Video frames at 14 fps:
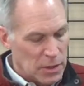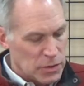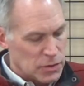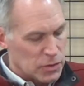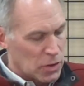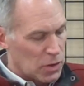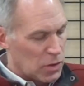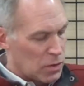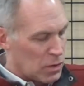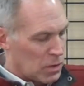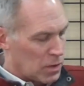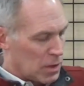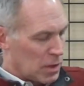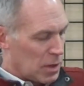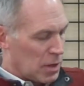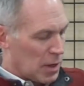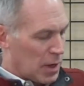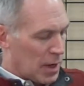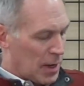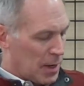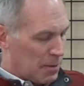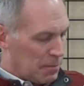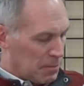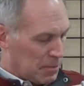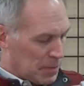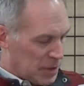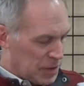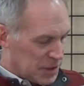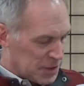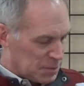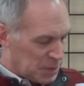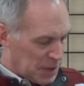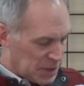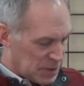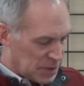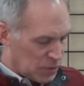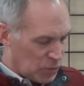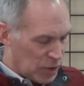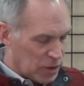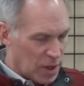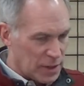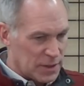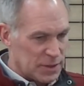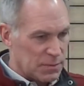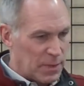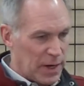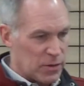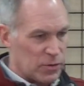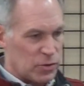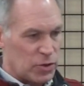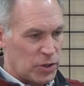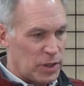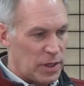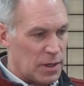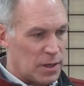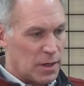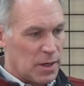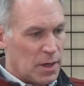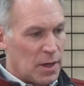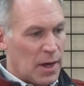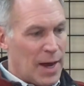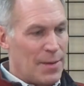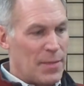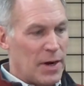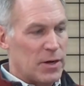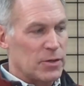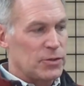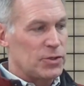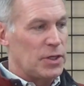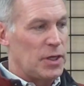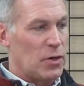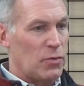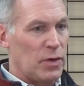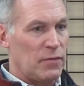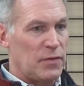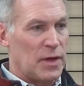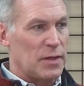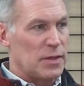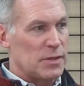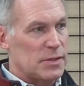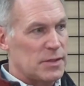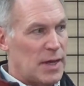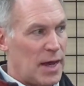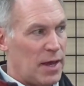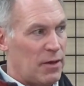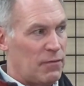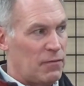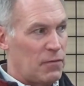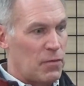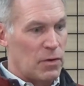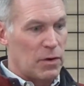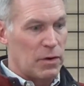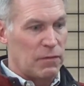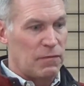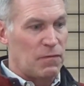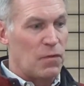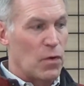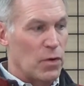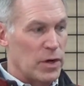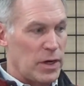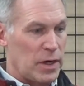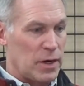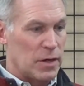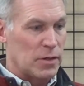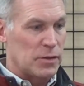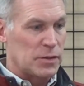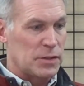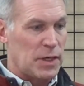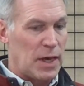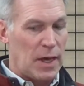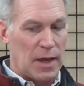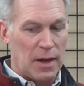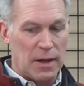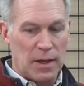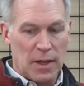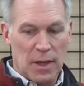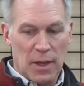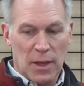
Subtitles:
So this piece, we call this Micro-Chenille. Micro-Chenille, we've done this style for 4 years, and